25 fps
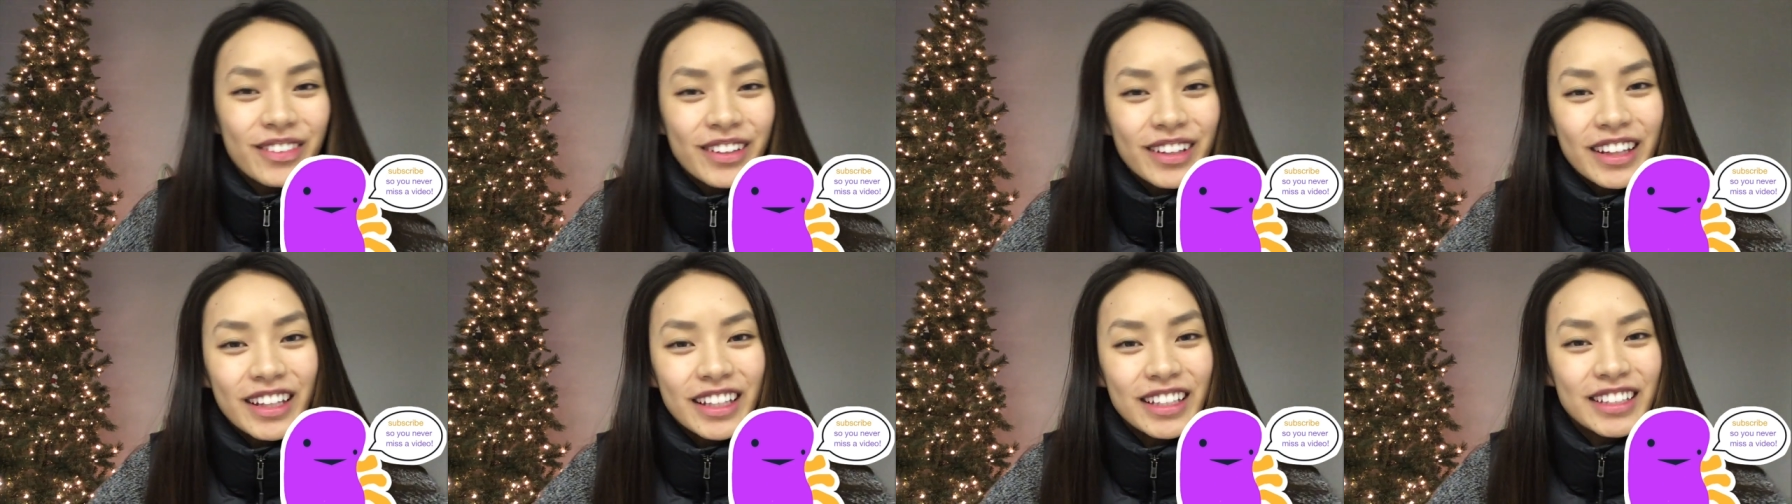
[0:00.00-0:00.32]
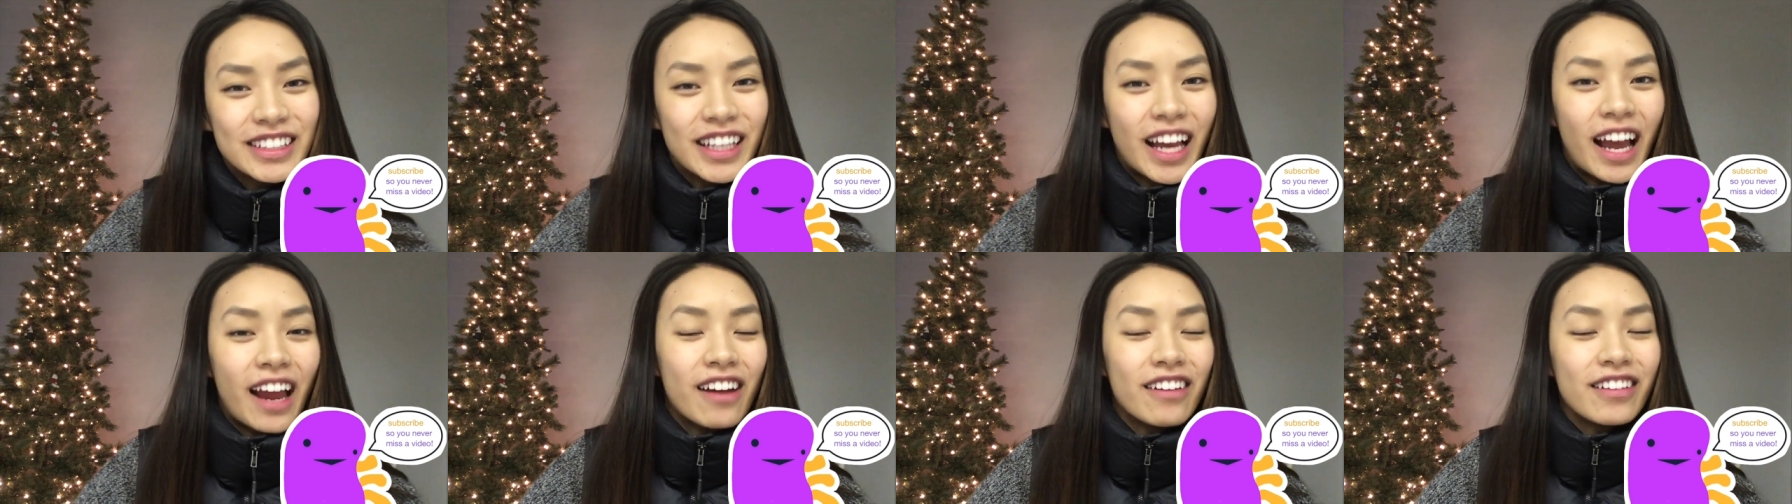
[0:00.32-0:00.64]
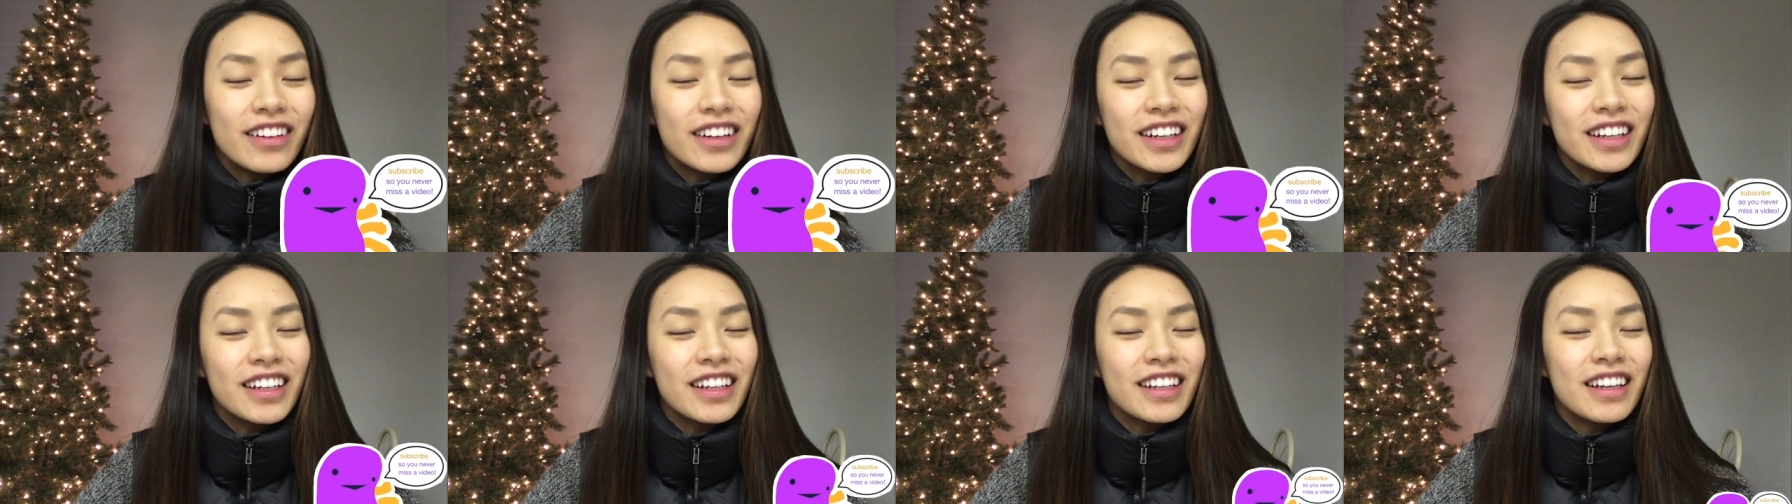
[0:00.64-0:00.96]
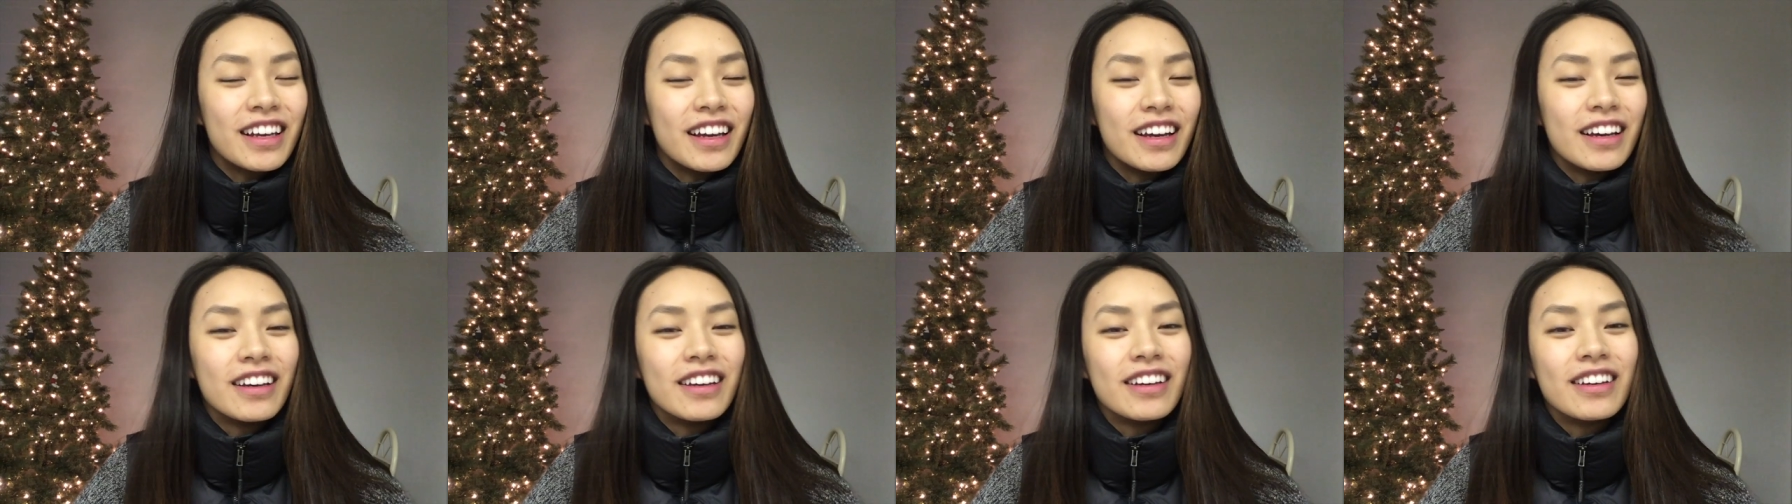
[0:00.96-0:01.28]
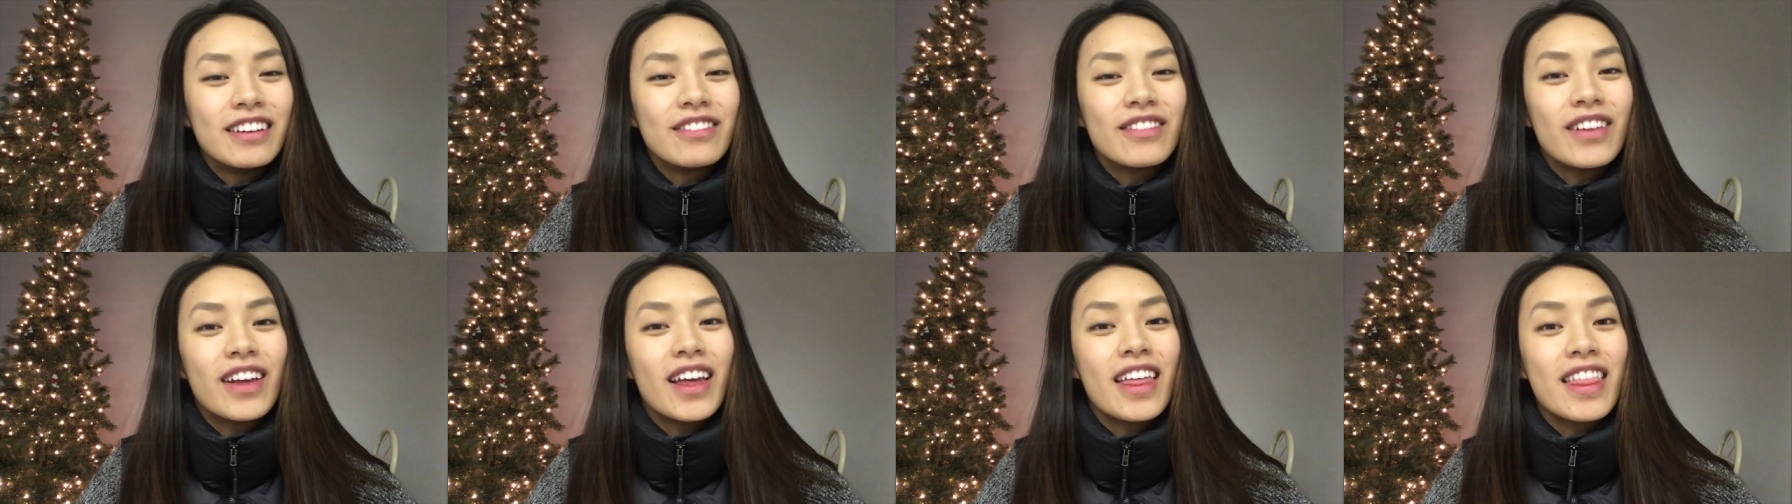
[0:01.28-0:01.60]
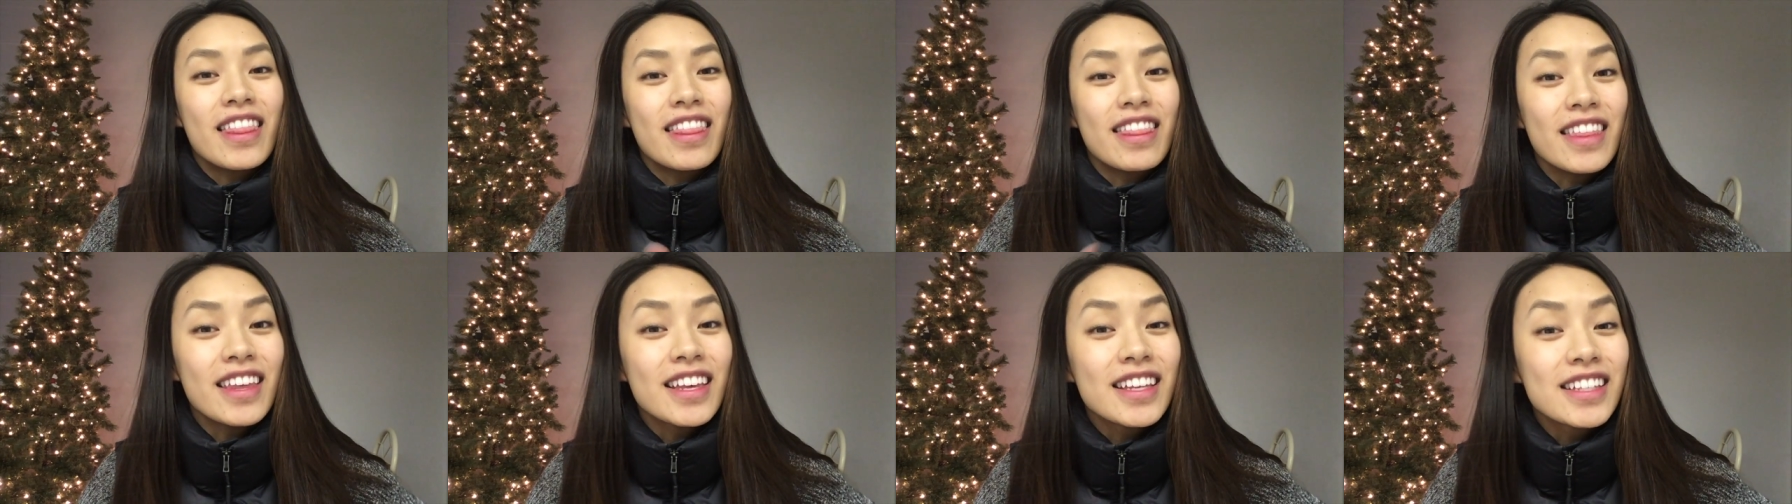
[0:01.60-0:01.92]
for the entirety of
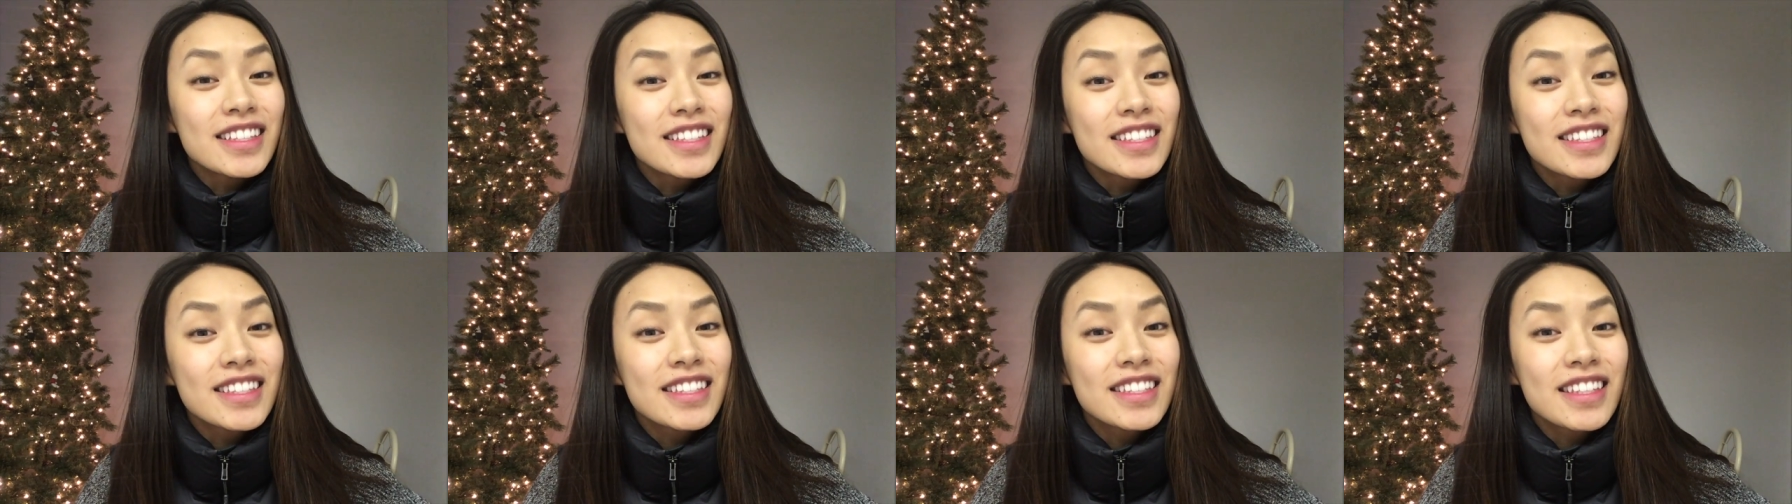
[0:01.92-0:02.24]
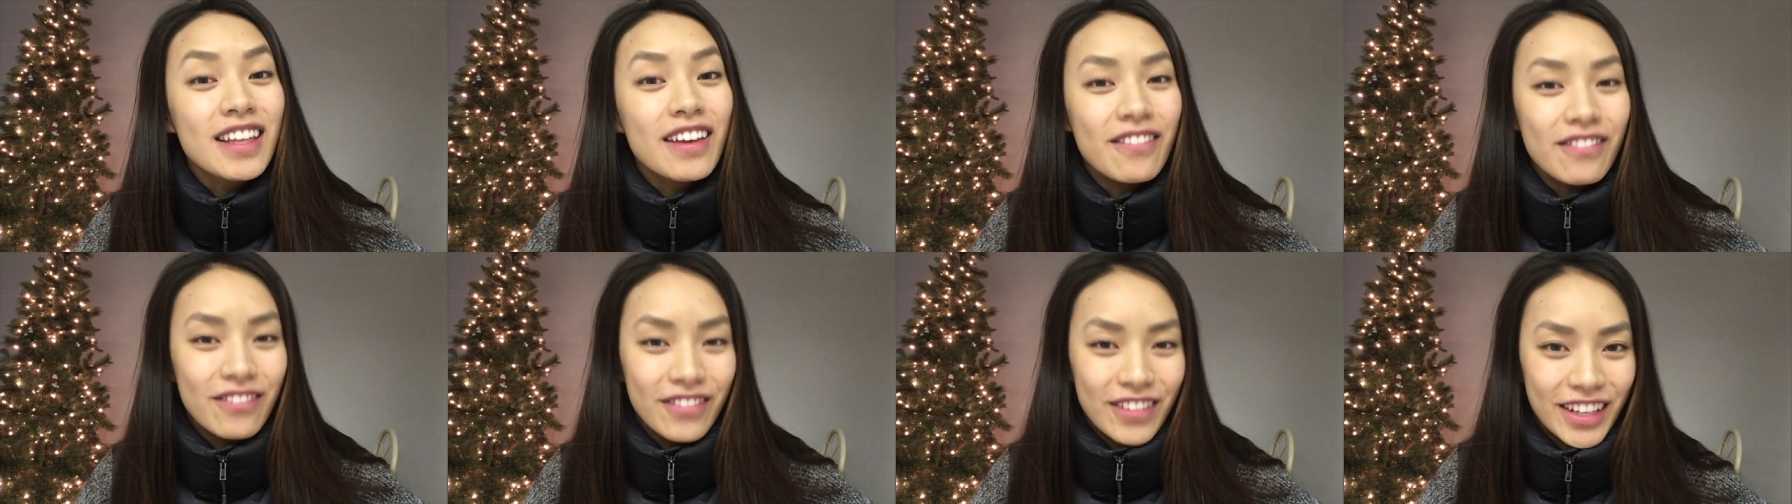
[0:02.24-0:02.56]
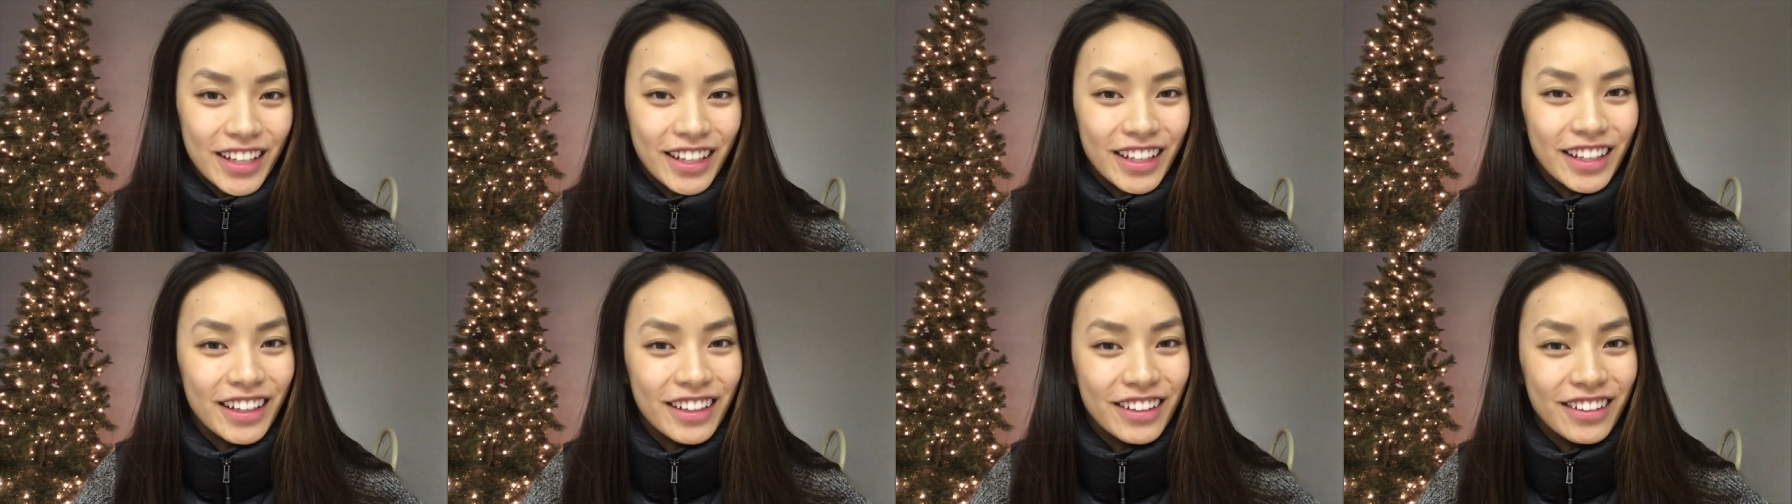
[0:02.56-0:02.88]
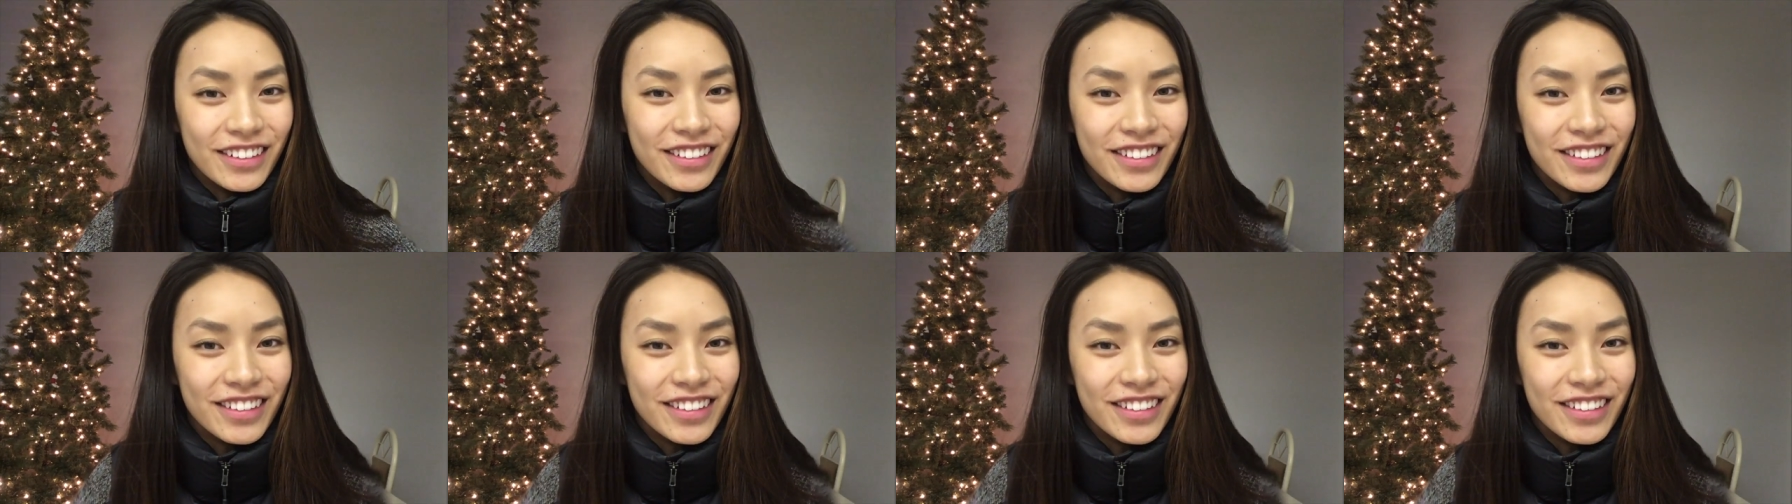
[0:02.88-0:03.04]
this video.